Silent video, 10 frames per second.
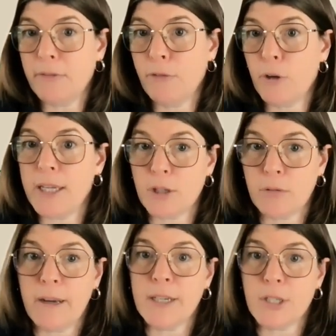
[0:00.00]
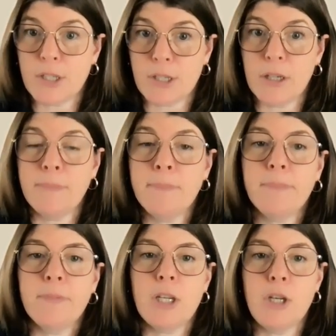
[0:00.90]
for it to register
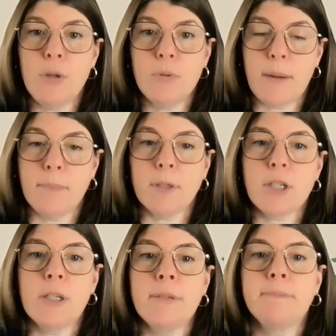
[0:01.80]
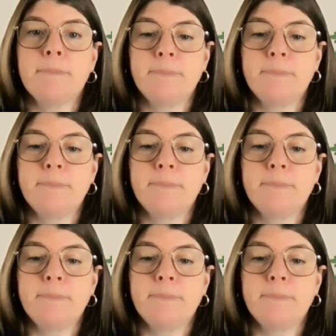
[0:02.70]
the new temperature.